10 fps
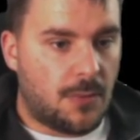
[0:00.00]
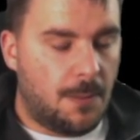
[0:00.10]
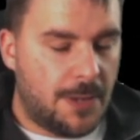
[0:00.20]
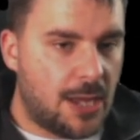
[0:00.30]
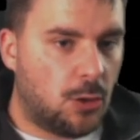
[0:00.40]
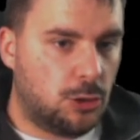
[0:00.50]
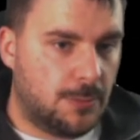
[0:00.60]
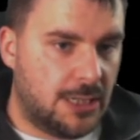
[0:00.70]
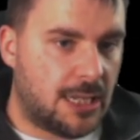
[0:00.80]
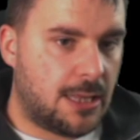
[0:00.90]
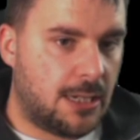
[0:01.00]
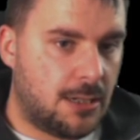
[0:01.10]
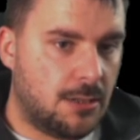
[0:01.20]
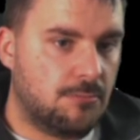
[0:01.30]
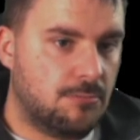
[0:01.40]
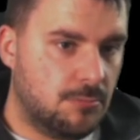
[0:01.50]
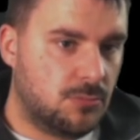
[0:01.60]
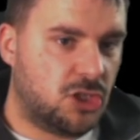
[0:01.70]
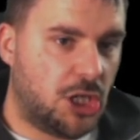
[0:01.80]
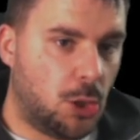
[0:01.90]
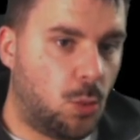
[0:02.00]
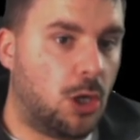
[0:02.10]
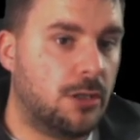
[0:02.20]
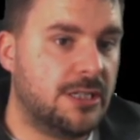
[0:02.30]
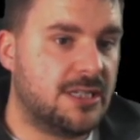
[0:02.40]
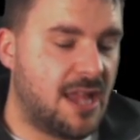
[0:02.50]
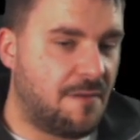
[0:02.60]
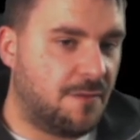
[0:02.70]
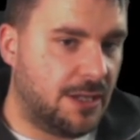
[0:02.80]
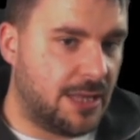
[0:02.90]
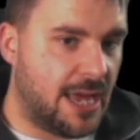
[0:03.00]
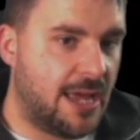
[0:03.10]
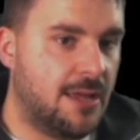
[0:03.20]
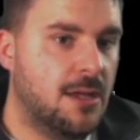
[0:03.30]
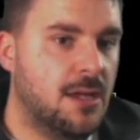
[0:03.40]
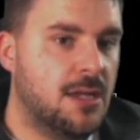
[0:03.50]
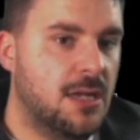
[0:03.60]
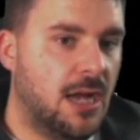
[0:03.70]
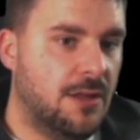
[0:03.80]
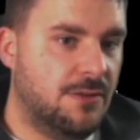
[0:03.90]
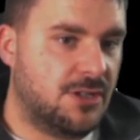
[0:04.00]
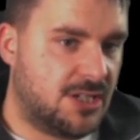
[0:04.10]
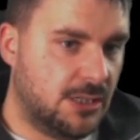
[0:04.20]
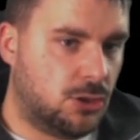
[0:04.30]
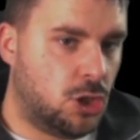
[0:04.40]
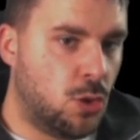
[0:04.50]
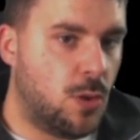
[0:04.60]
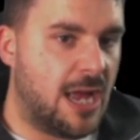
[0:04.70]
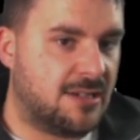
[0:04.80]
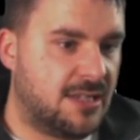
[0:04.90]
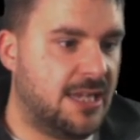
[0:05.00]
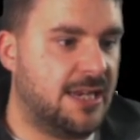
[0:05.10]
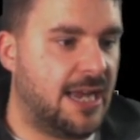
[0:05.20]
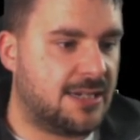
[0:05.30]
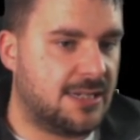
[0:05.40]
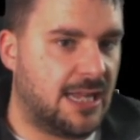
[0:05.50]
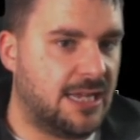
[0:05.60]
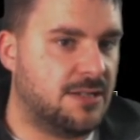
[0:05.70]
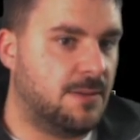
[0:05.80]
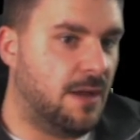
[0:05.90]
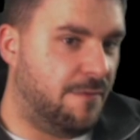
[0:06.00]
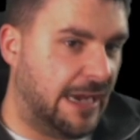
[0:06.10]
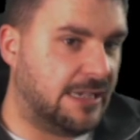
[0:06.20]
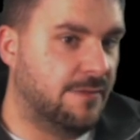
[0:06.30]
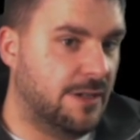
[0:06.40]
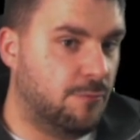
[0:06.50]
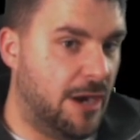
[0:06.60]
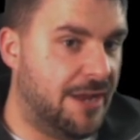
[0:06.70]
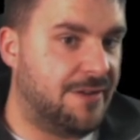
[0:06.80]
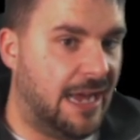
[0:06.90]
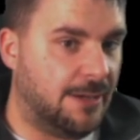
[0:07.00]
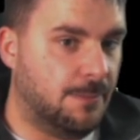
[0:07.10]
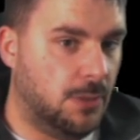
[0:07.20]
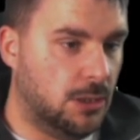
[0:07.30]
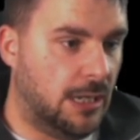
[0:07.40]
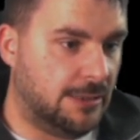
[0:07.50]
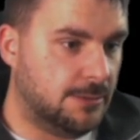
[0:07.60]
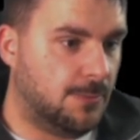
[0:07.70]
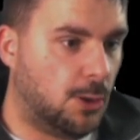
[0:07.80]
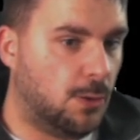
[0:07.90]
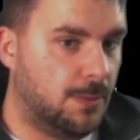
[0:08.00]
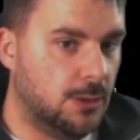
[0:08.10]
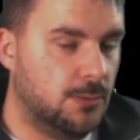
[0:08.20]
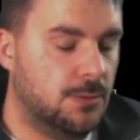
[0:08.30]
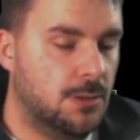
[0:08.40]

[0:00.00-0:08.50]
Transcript: But yeah, ultimately, I think tier 1 is definitely there. And there's still 2 S tier decks, and that is effectively red and mono blue.